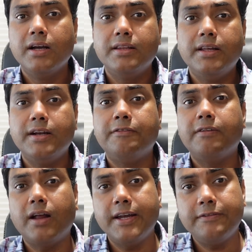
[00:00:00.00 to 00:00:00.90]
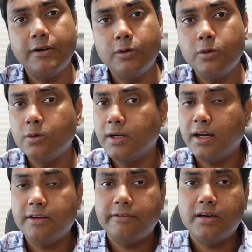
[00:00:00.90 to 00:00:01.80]
then flying for
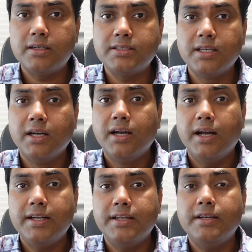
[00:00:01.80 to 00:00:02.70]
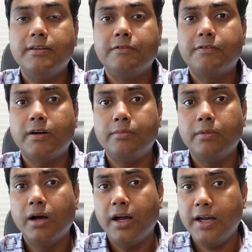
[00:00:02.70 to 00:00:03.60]
2.5 hours, and then
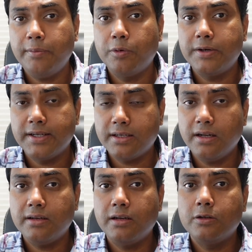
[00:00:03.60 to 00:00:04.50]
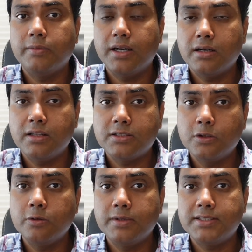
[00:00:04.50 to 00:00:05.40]
from airport in Atlanta to my uncle's
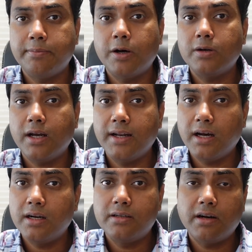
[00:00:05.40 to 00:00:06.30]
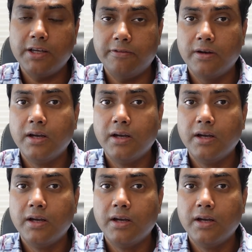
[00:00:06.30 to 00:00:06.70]
home is about an hour drive.